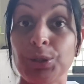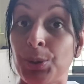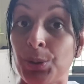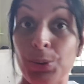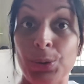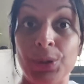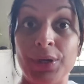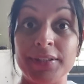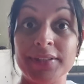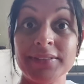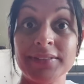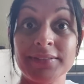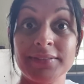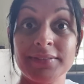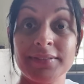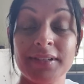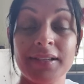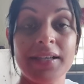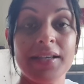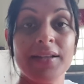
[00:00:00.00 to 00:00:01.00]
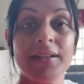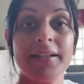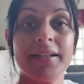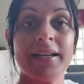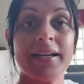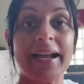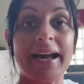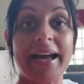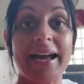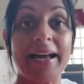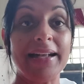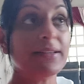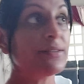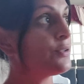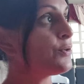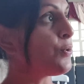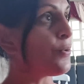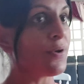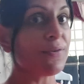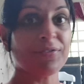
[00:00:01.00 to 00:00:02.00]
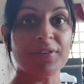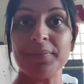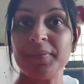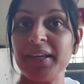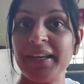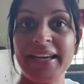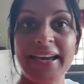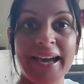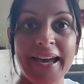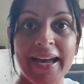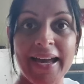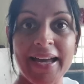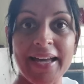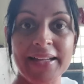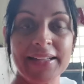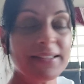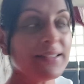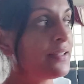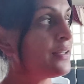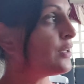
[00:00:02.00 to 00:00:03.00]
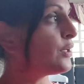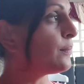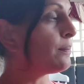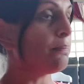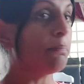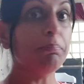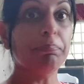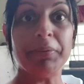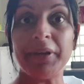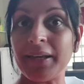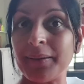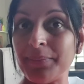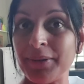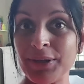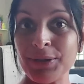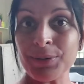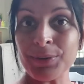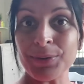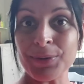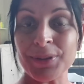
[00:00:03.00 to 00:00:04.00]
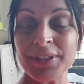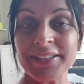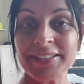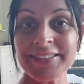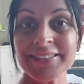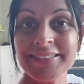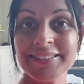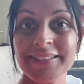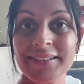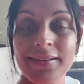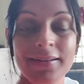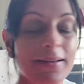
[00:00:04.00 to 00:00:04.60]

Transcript: Corn, you can add corn from the can, baby corn,